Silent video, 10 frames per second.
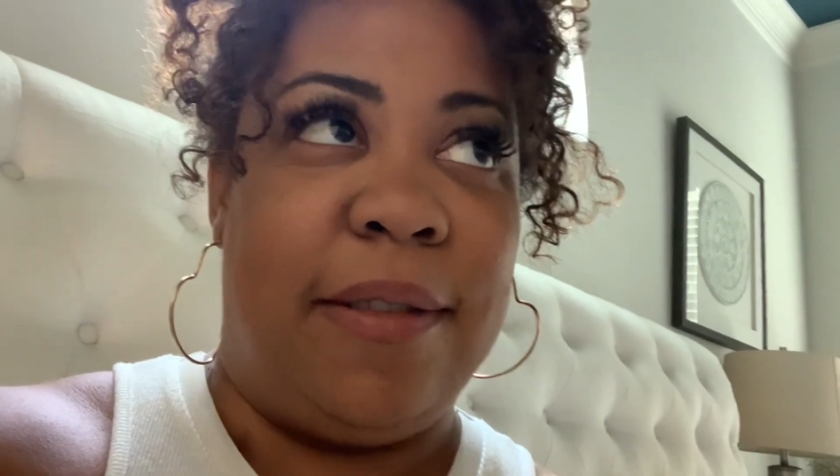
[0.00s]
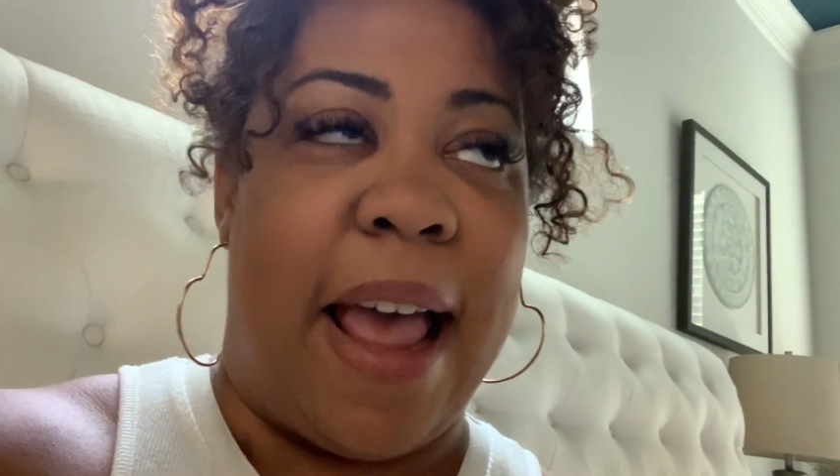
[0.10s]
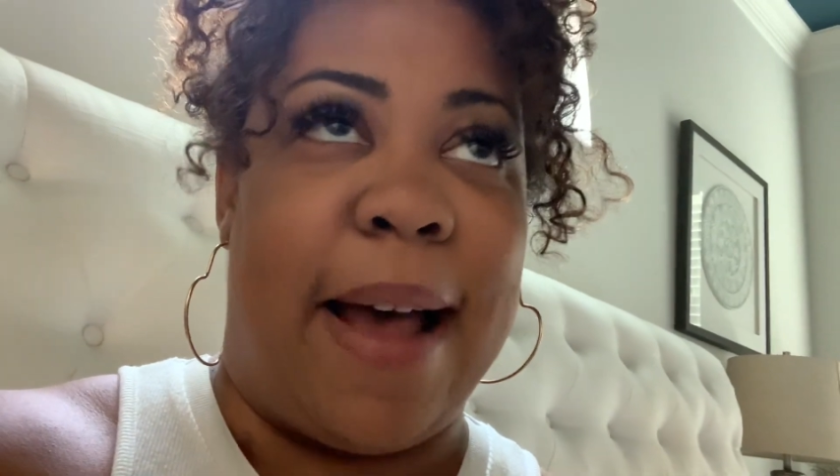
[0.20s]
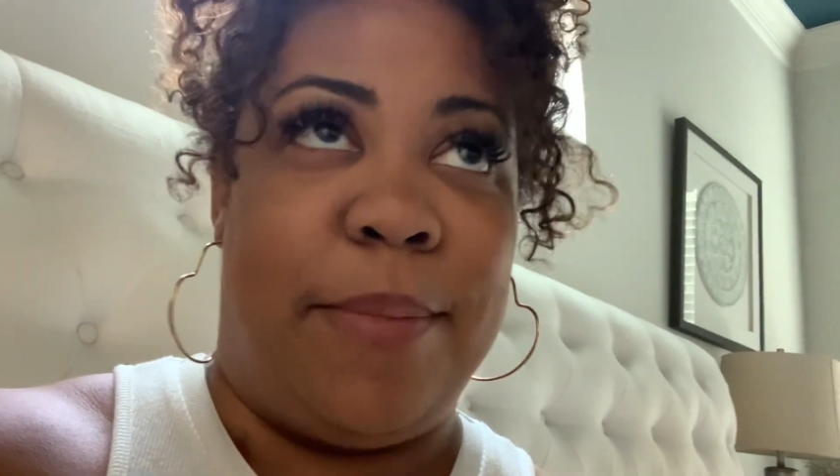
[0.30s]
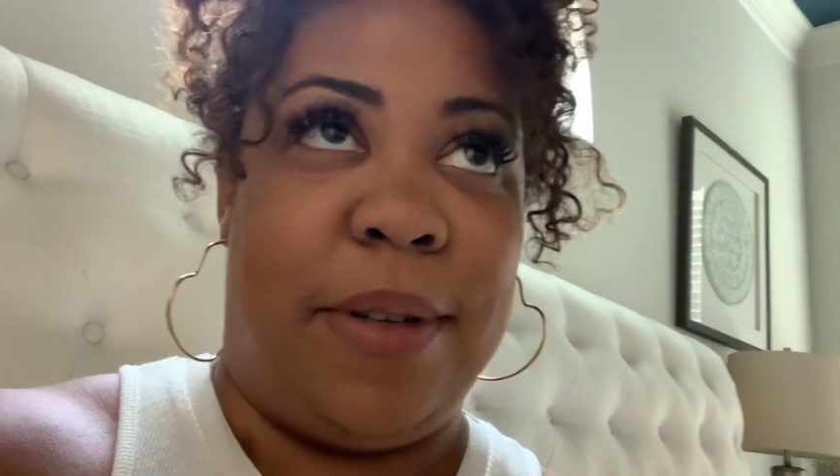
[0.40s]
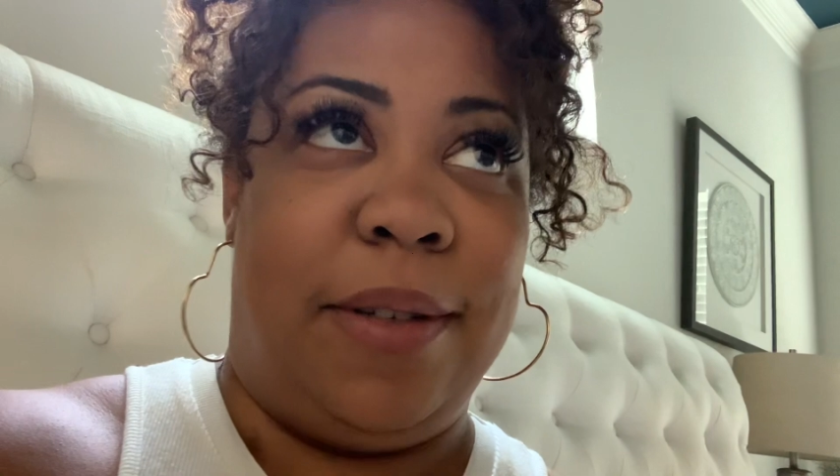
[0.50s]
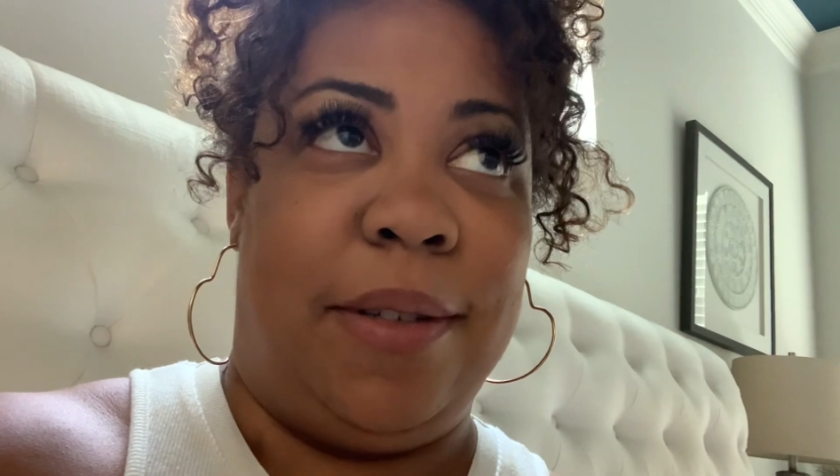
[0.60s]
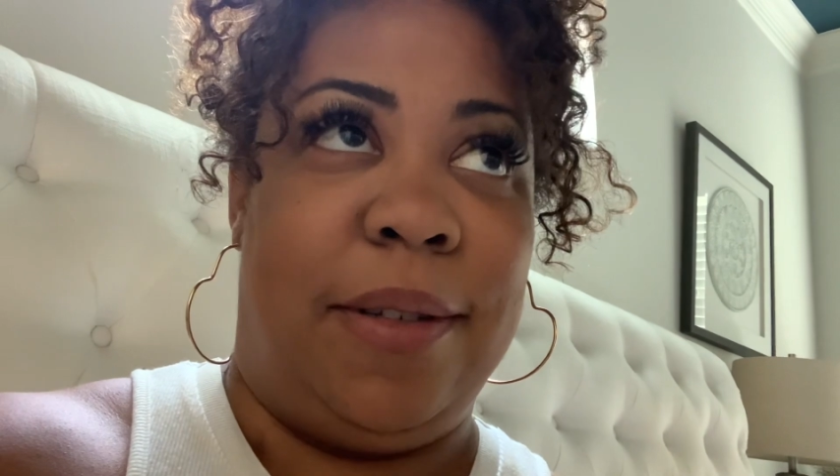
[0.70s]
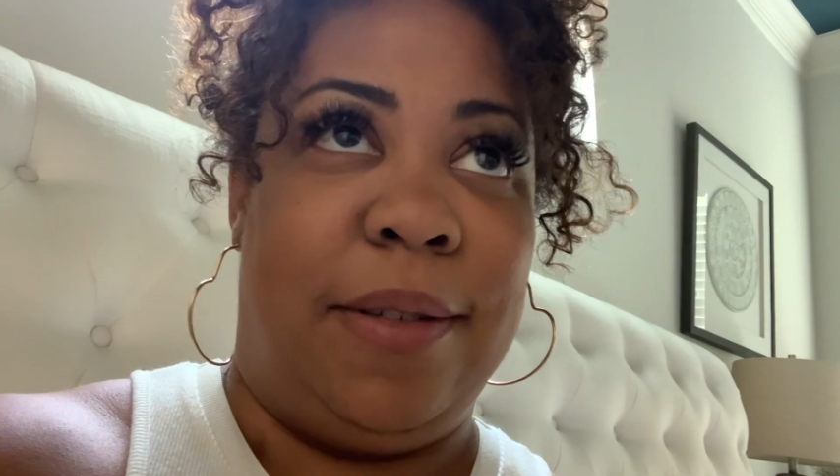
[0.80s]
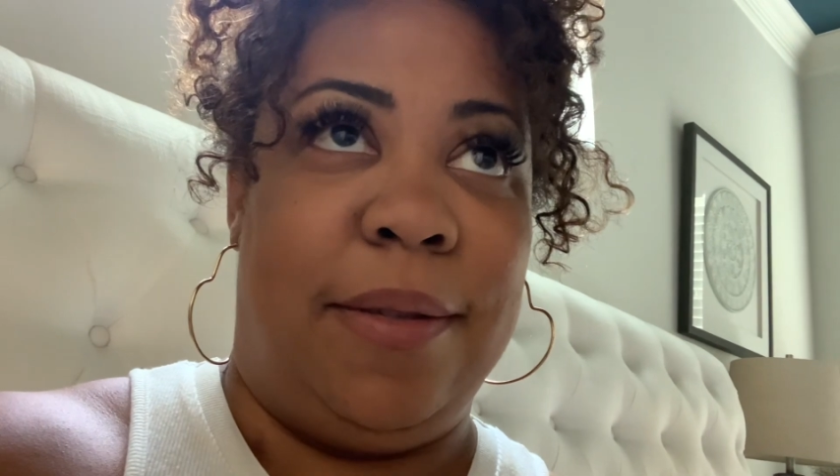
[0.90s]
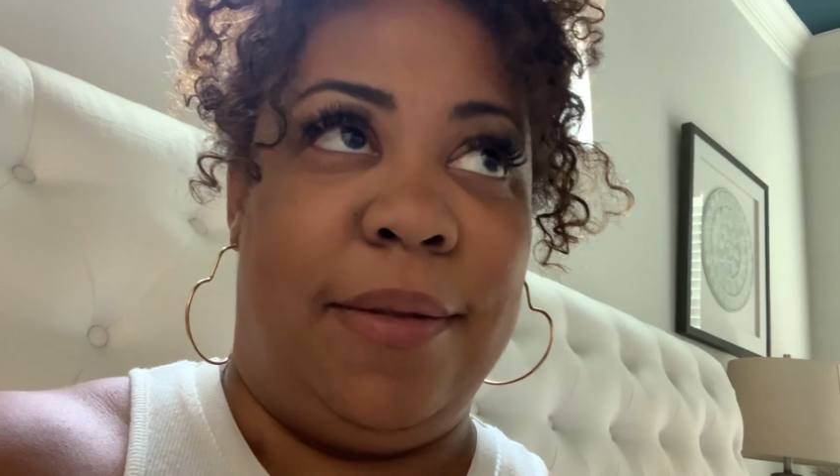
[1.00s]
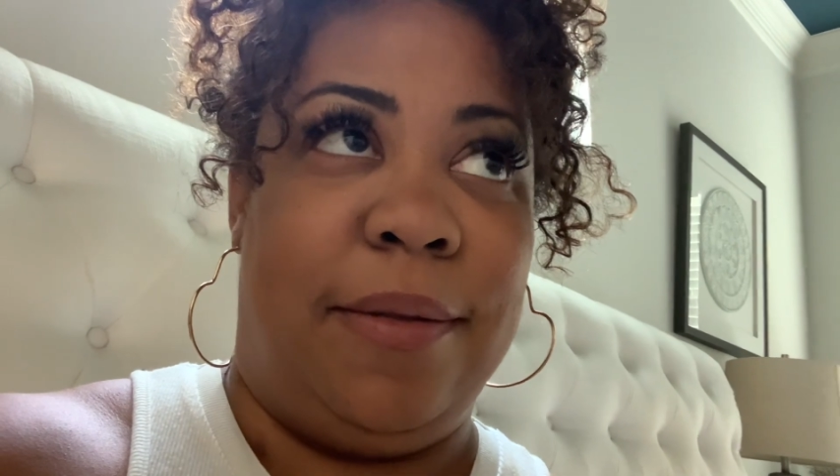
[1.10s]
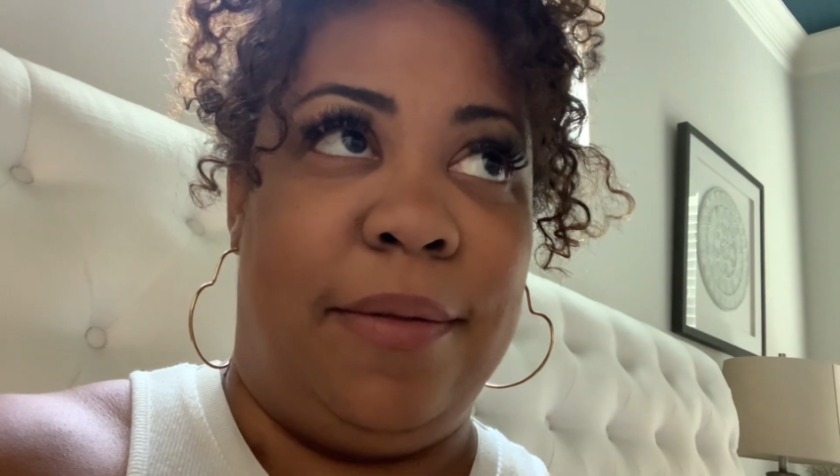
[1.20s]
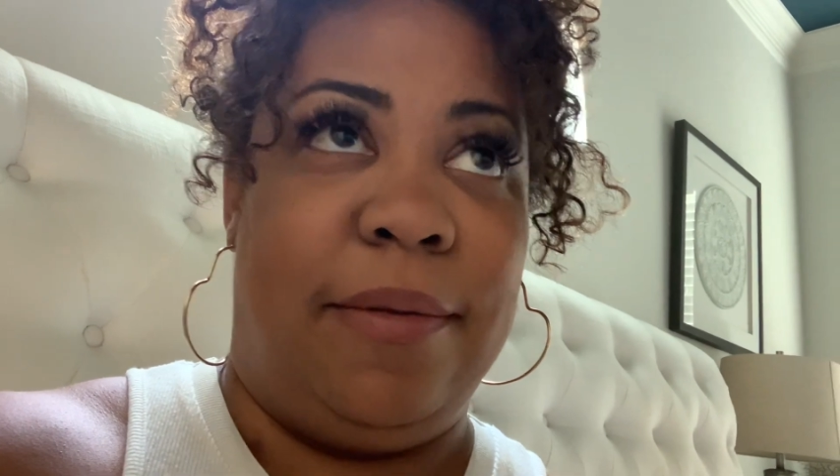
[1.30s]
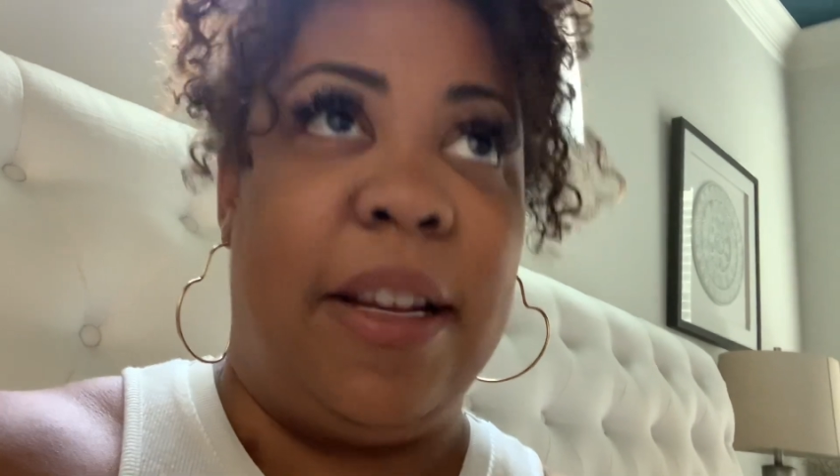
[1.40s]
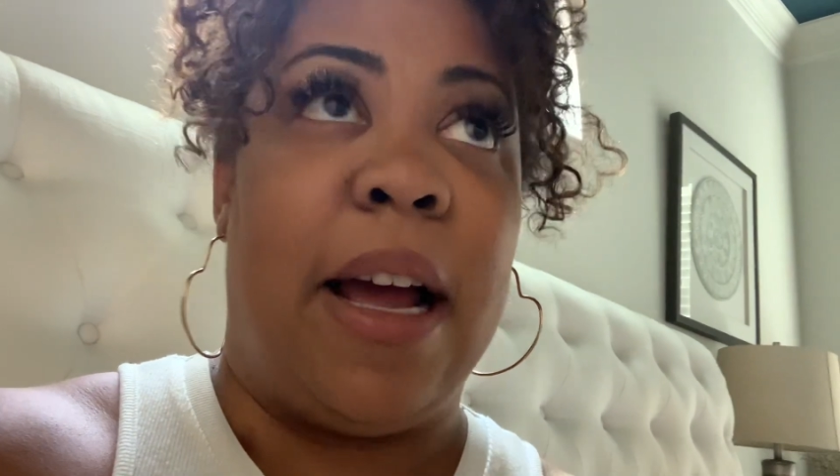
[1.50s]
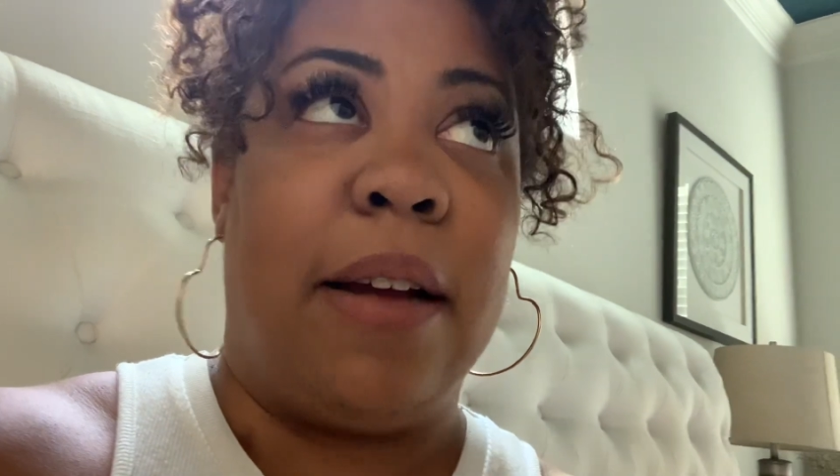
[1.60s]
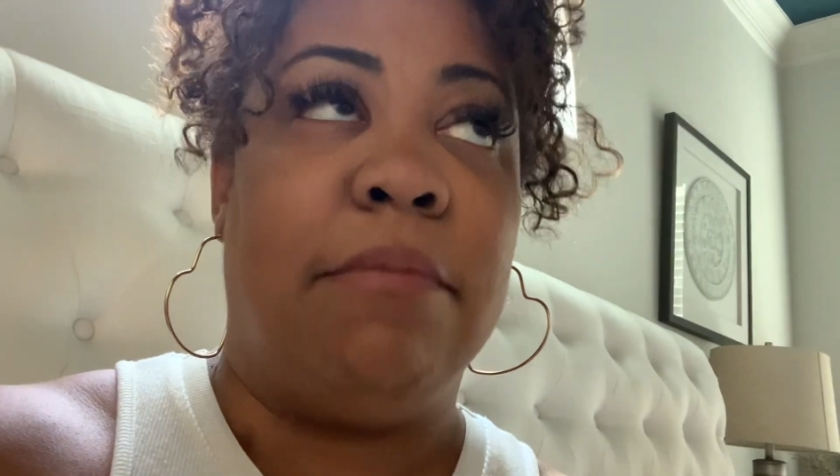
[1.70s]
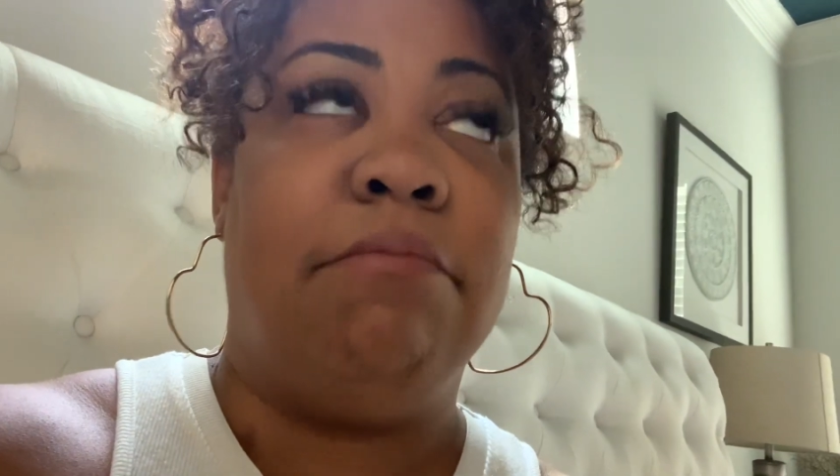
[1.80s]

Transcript: happened. Yeah.